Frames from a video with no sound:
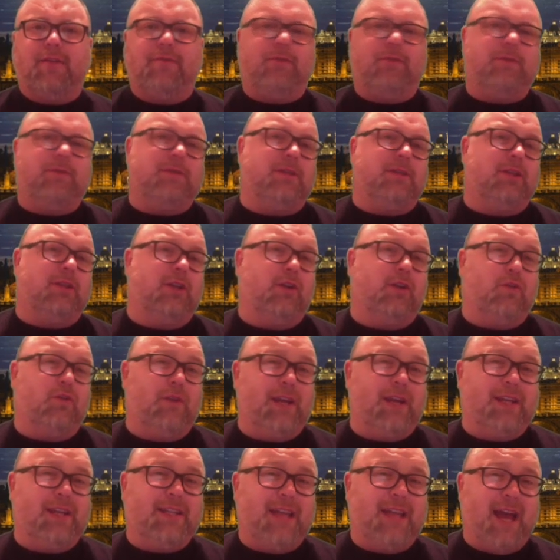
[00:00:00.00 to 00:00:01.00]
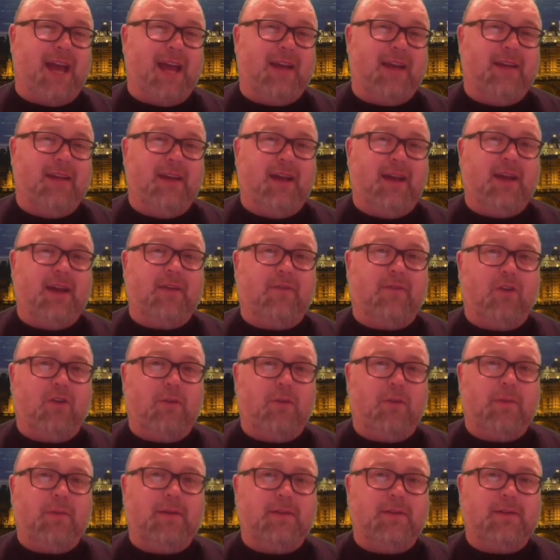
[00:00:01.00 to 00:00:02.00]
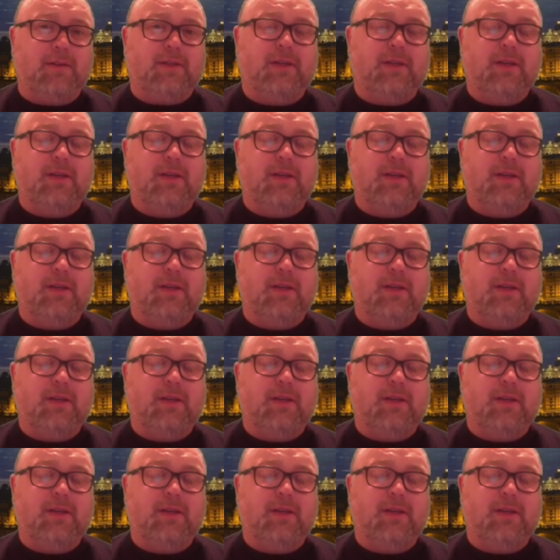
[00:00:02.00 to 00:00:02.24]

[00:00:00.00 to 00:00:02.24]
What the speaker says: influence that the Greeks had on the Romans.